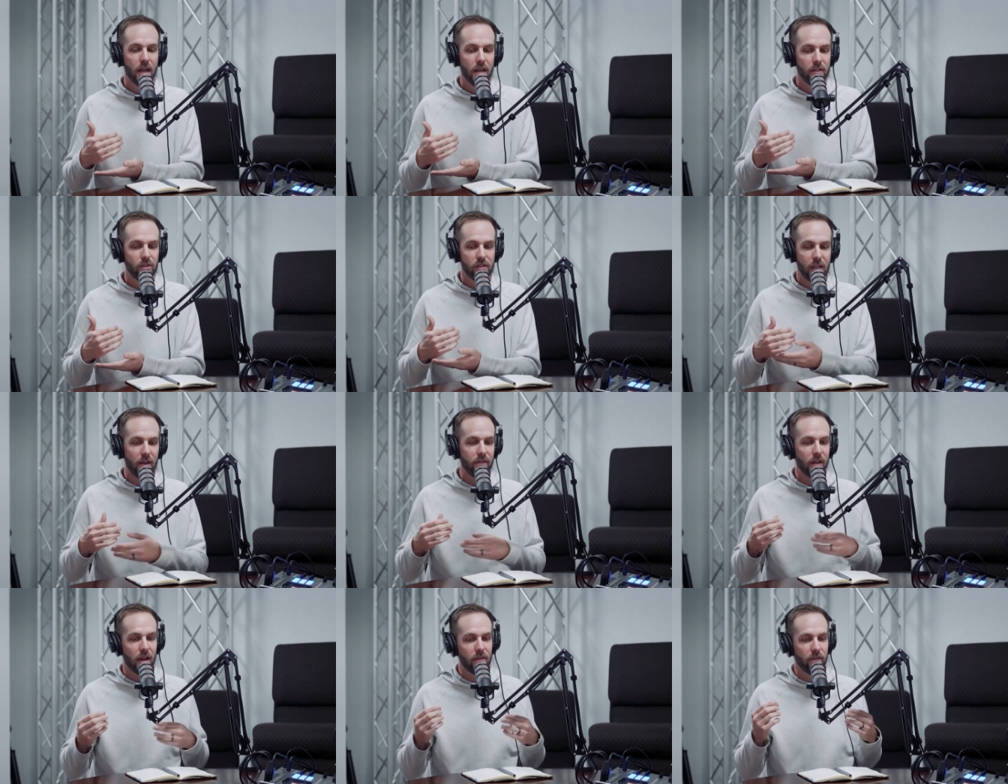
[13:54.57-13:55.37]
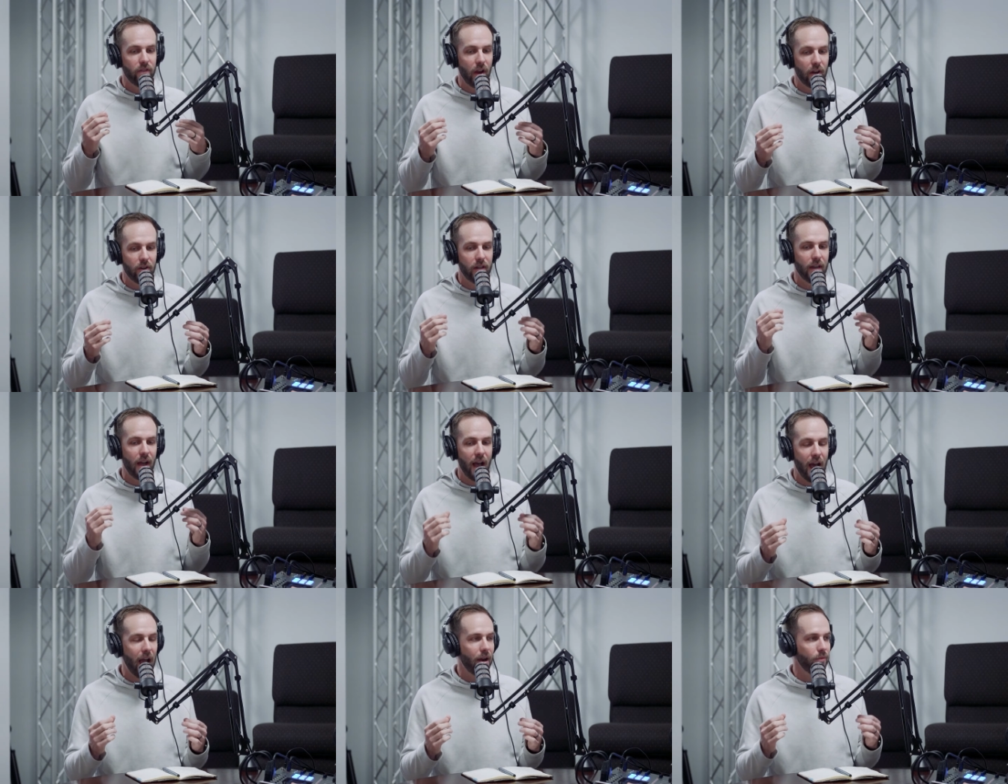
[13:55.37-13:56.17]
just having a very
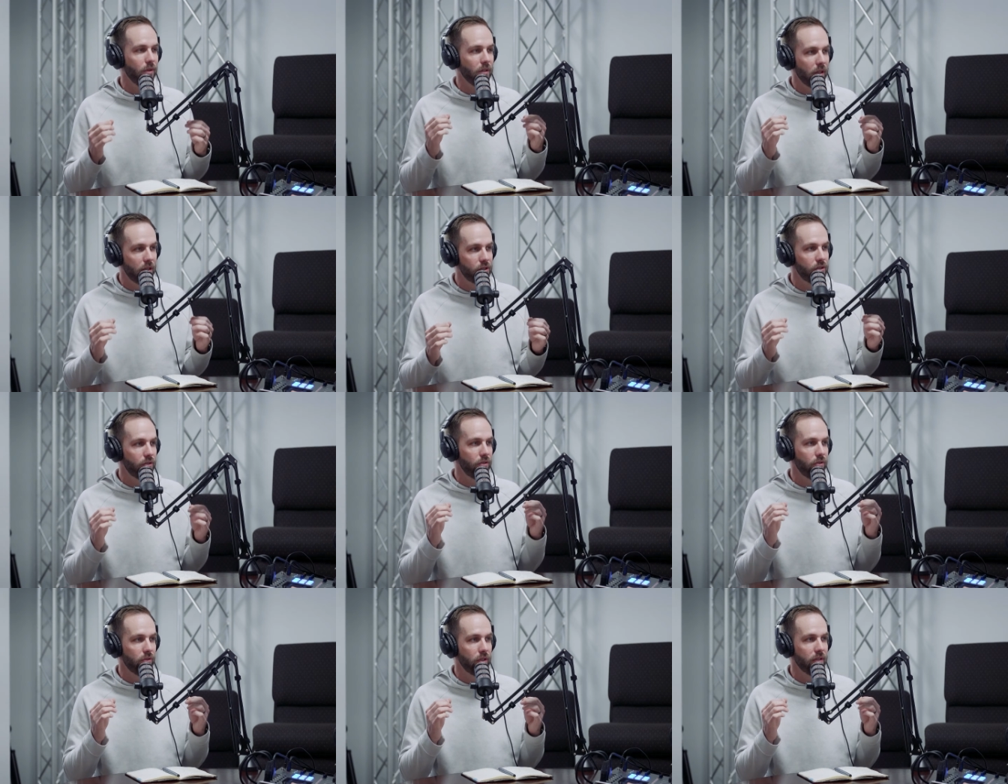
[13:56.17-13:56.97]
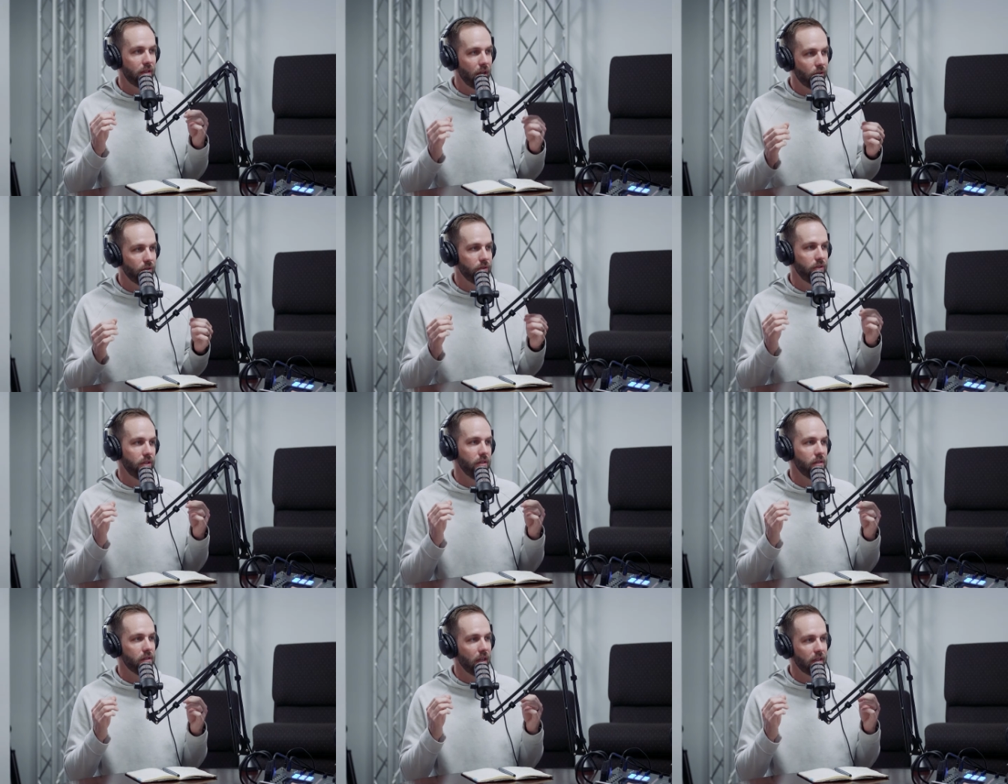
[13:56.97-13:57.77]
high relational
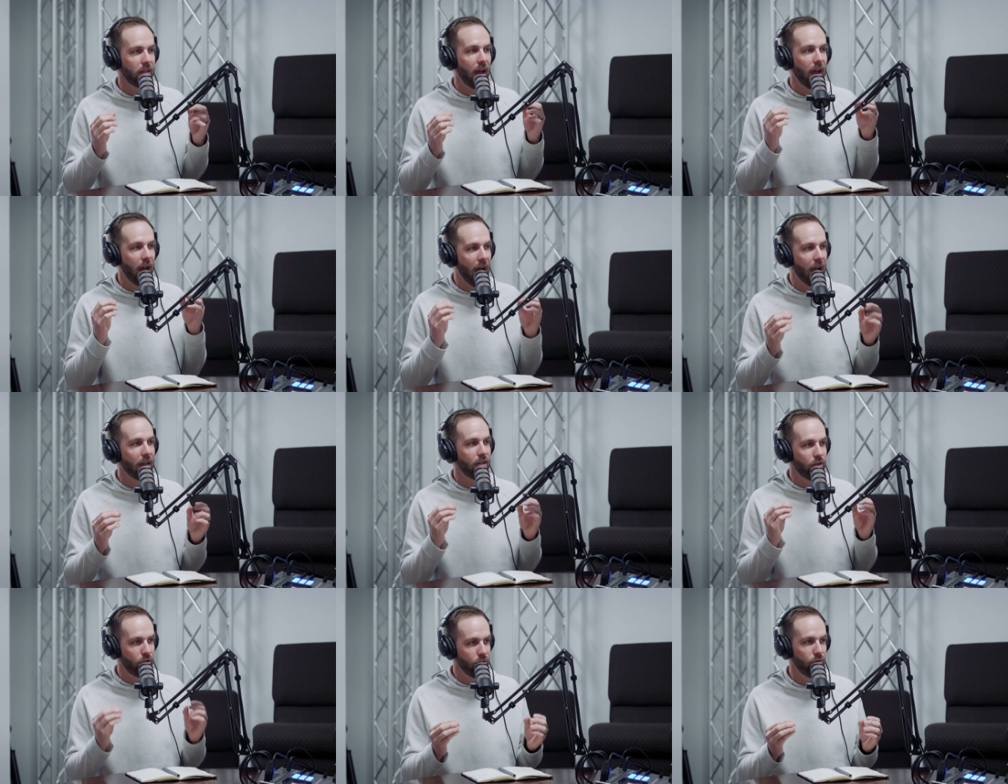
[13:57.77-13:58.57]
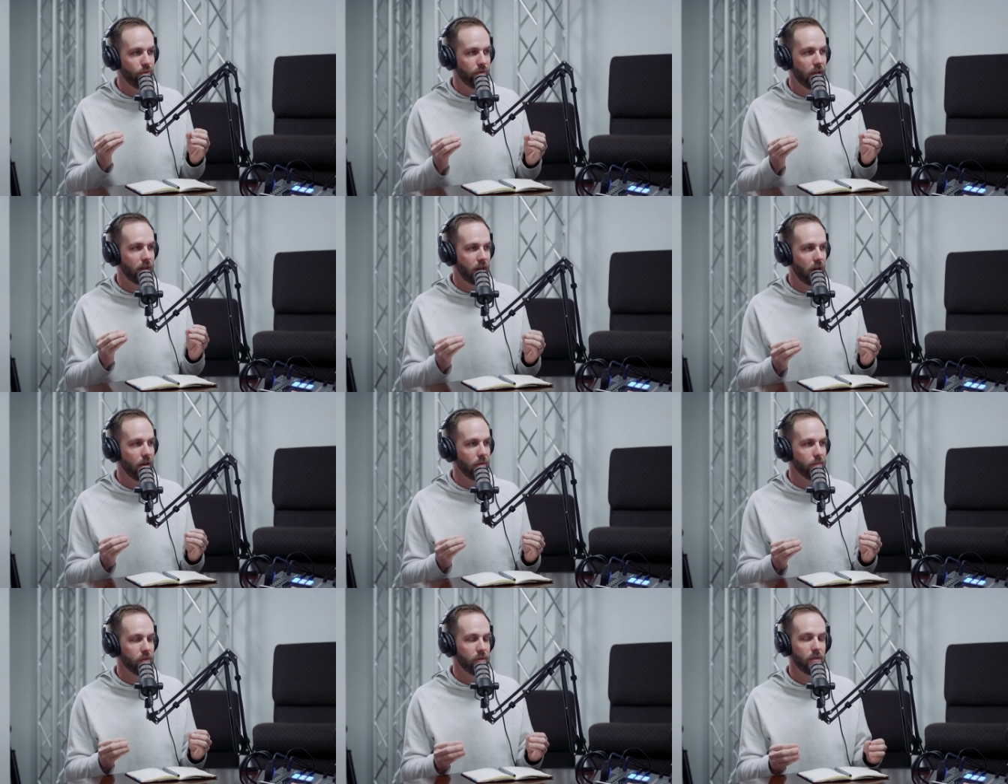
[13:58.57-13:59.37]
intelligence, like that IQ that
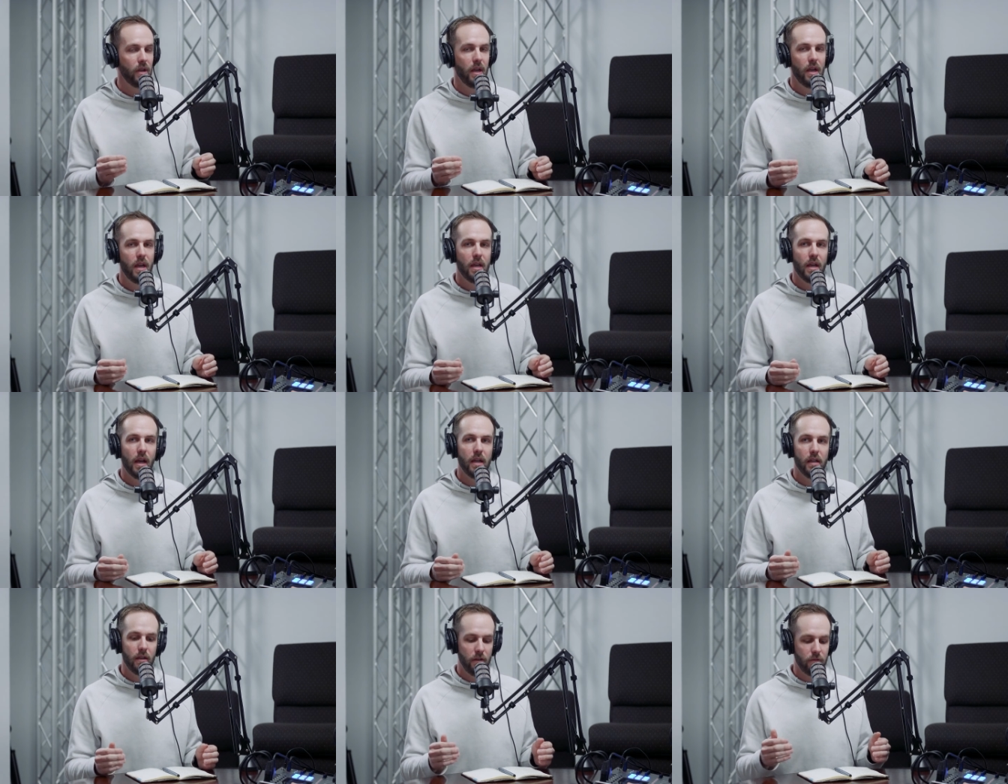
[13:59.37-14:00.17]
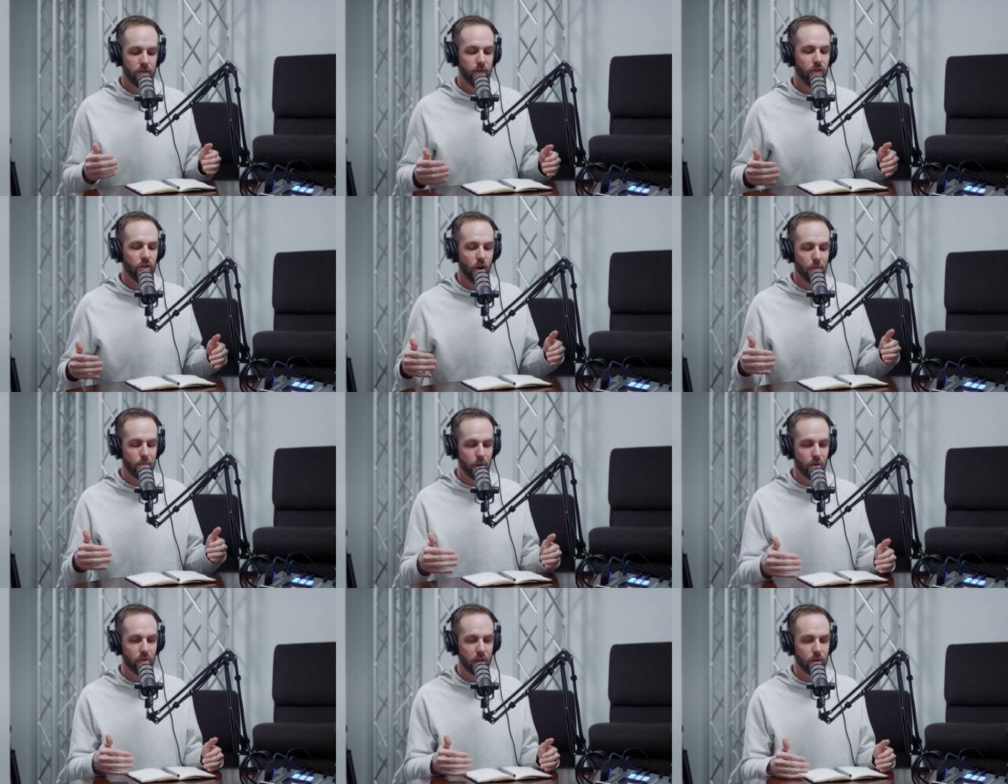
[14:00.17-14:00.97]
comes uh, of you know
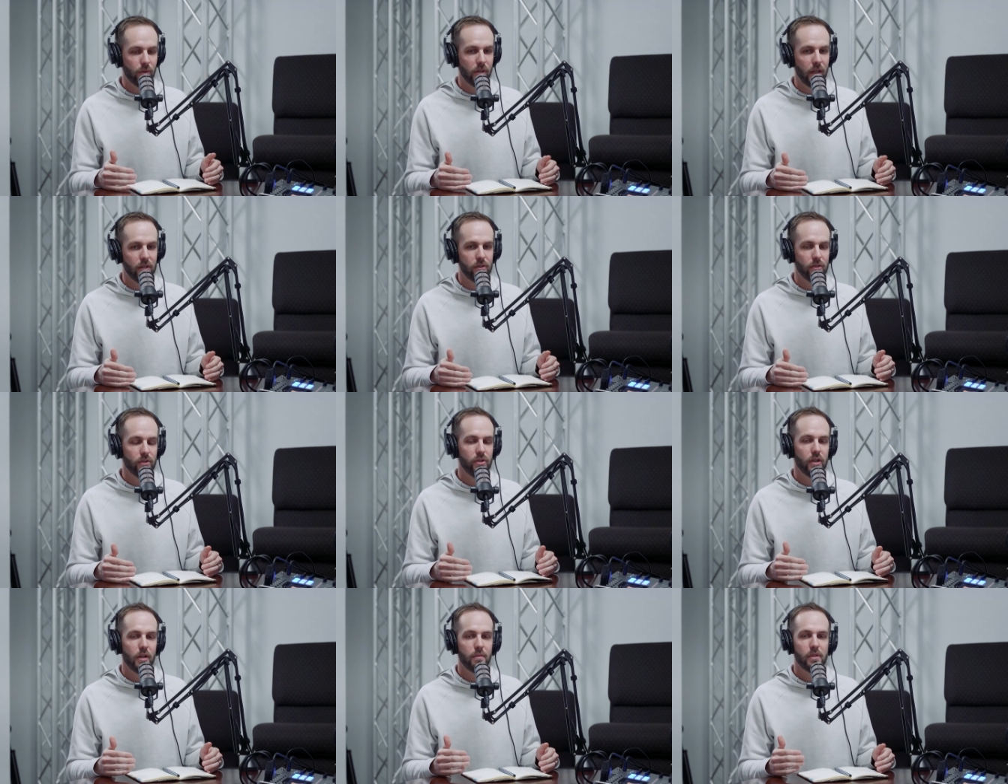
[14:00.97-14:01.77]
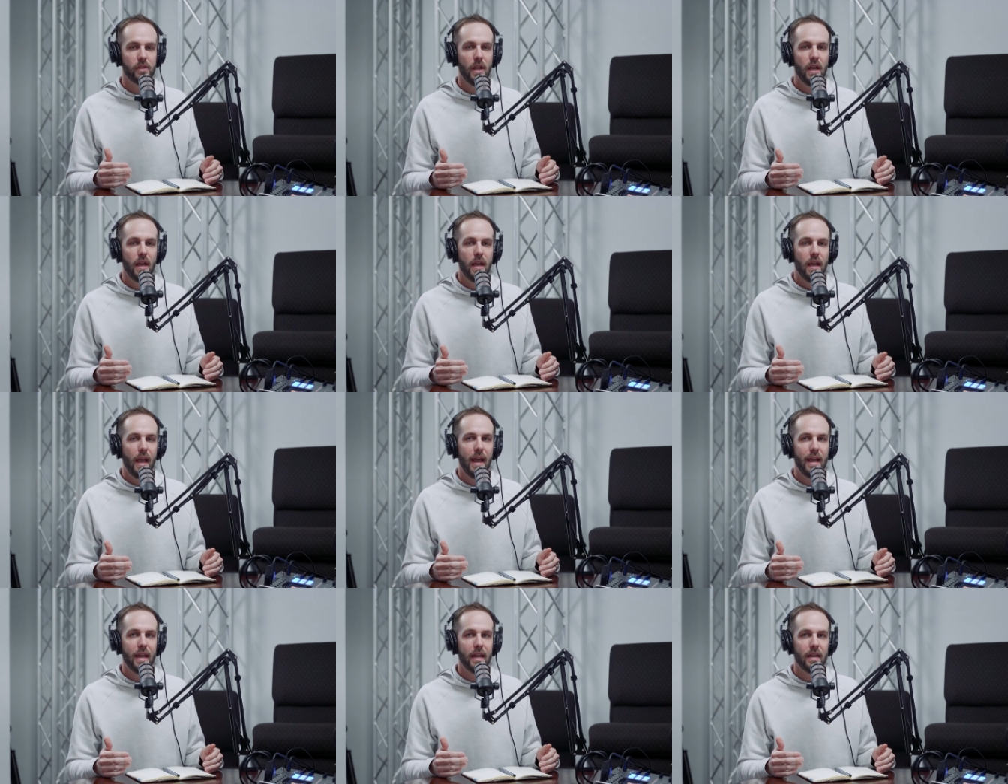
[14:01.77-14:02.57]
building relationships
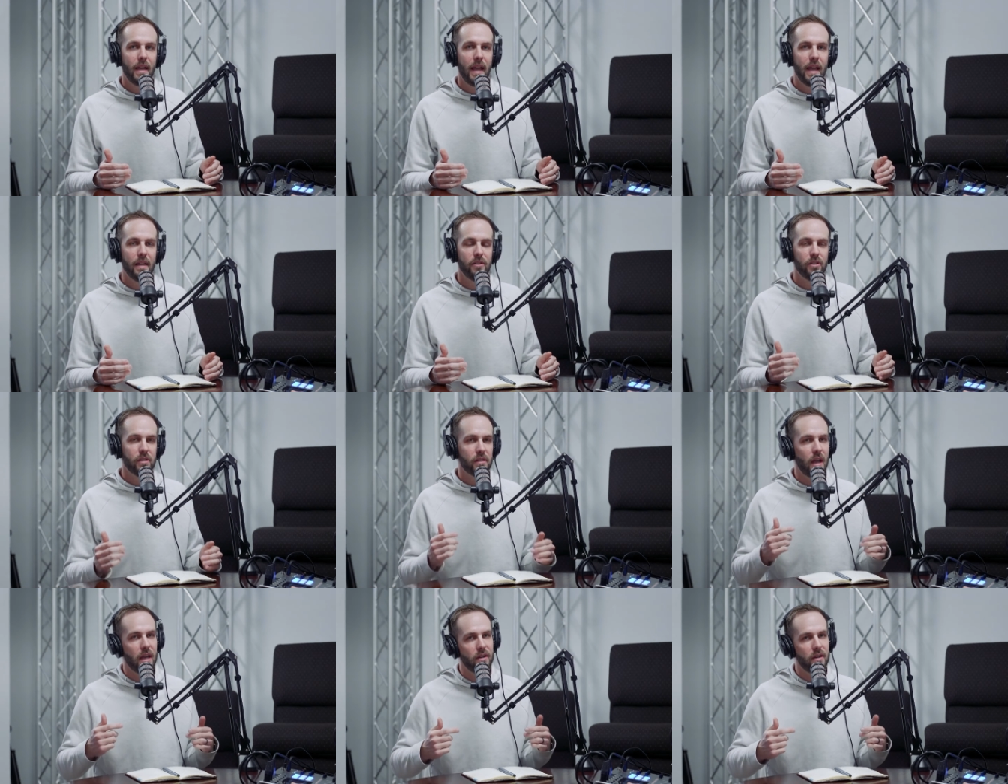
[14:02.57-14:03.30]
and and just kind